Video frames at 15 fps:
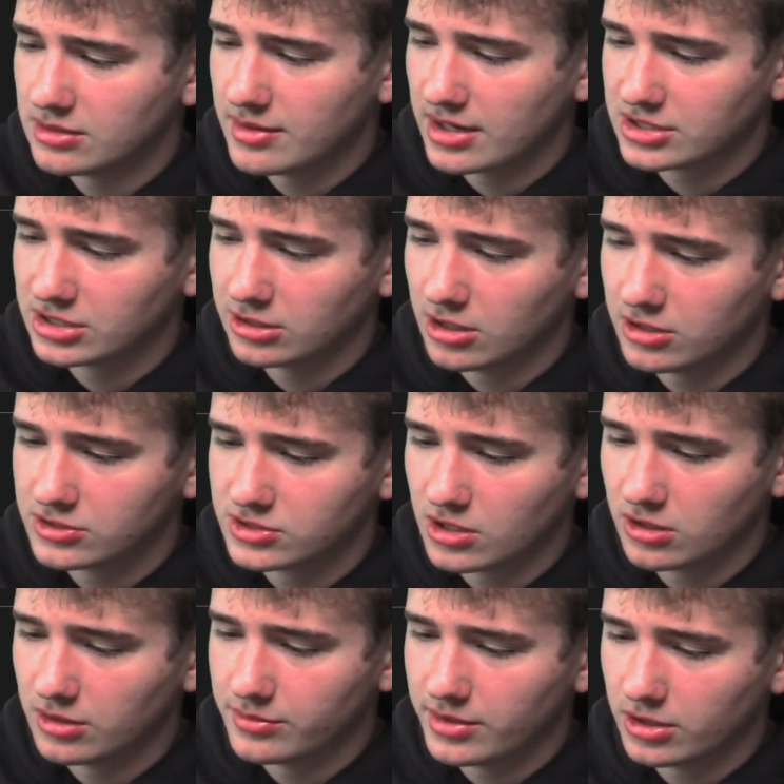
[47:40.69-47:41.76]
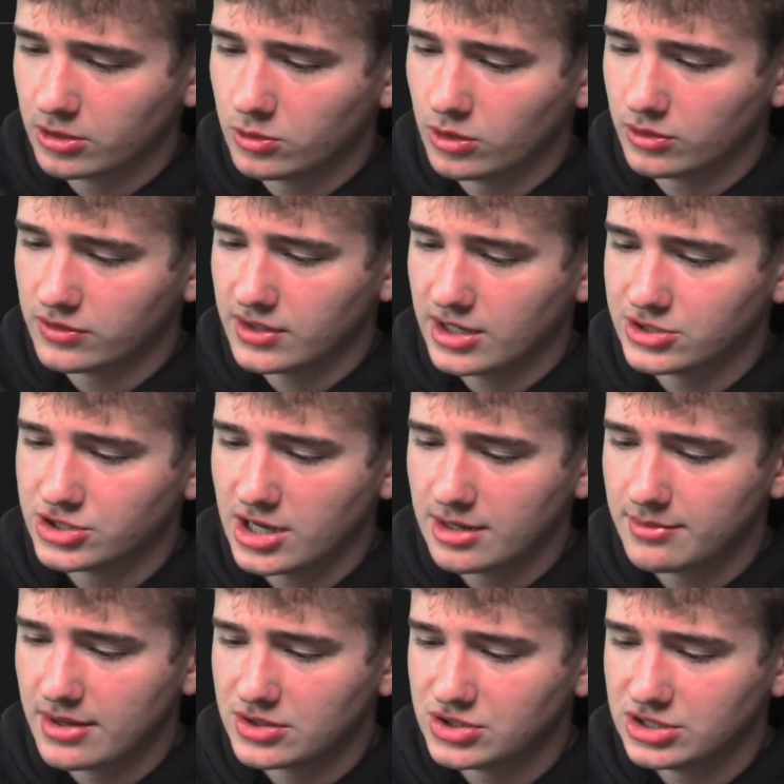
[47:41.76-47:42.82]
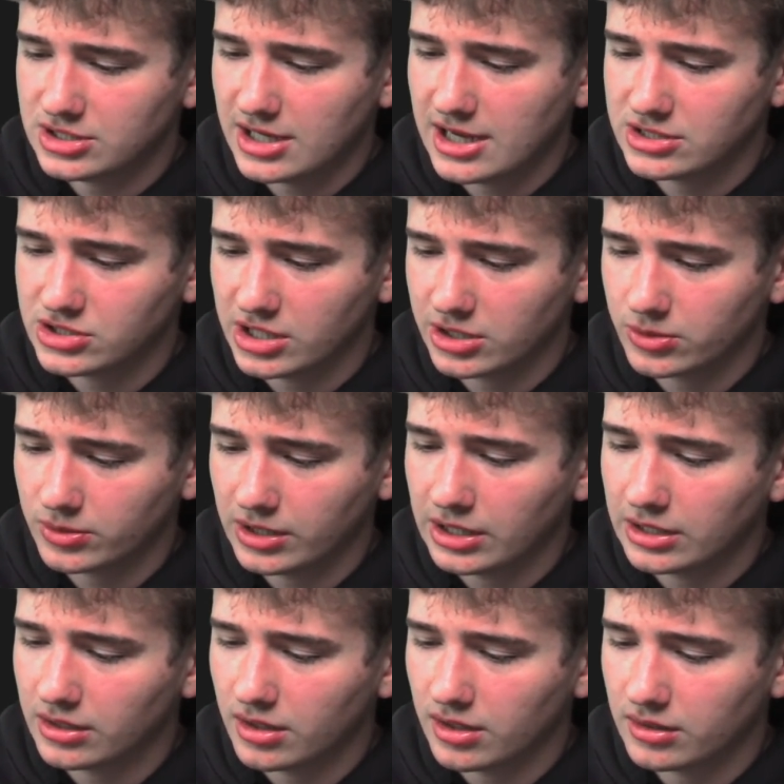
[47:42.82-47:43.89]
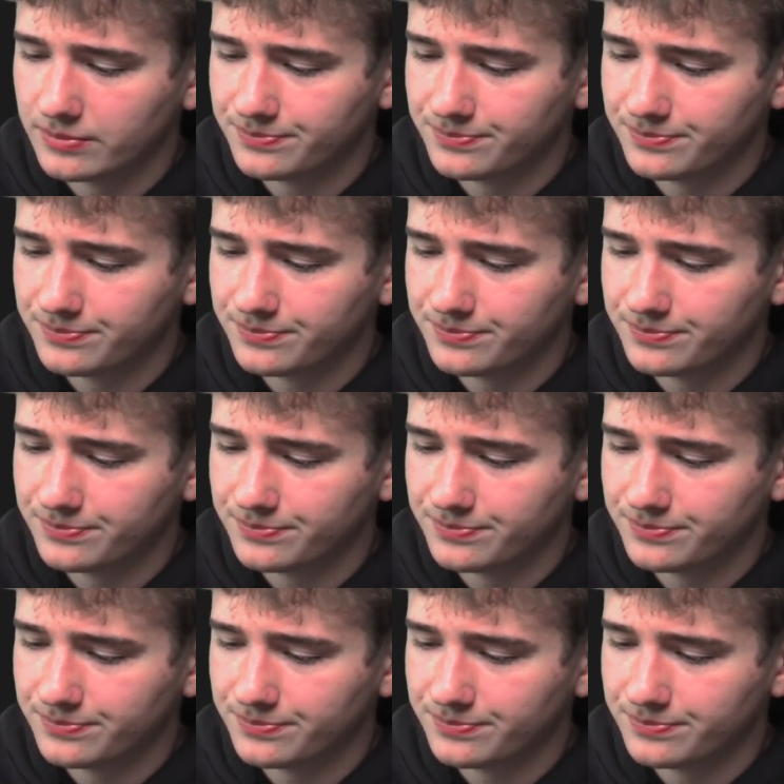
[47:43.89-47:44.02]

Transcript: I'm actually going to unstar him there quick. We've got John Mechie, AJ Green,